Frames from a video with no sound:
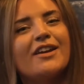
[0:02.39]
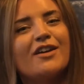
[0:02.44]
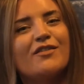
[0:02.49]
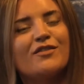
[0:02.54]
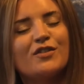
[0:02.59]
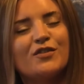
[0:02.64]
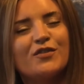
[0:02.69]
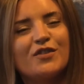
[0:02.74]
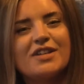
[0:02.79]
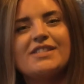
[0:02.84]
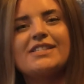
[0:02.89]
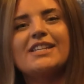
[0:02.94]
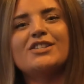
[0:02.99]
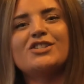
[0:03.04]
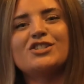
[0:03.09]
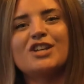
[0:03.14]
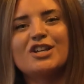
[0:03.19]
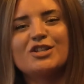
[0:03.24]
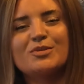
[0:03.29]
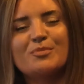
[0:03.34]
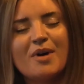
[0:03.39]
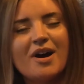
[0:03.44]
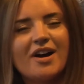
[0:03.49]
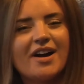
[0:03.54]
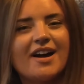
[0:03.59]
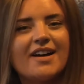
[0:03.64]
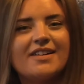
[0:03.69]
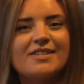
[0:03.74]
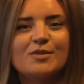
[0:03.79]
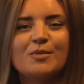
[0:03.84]
of the First Exchange
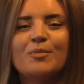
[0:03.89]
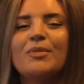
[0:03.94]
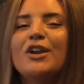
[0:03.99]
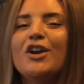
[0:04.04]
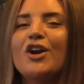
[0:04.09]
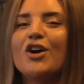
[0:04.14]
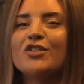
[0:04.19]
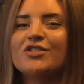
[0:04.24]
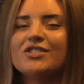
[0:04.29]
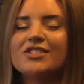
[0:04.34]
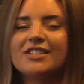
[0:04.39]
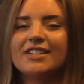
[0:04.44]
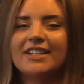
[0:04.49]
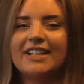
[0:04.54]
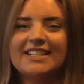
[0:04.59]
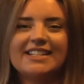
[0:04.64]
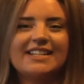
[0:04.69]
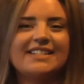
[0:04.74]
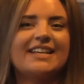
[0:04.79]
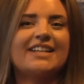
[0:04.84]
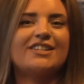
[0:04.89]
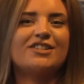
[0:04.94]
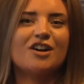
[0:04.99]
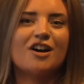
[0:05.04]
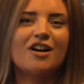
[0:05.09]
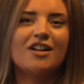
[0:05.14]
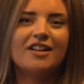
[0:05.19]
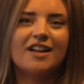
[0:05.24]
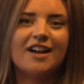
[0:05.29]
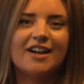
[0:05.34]
podcast with me, your host, Lydia Des Dolles,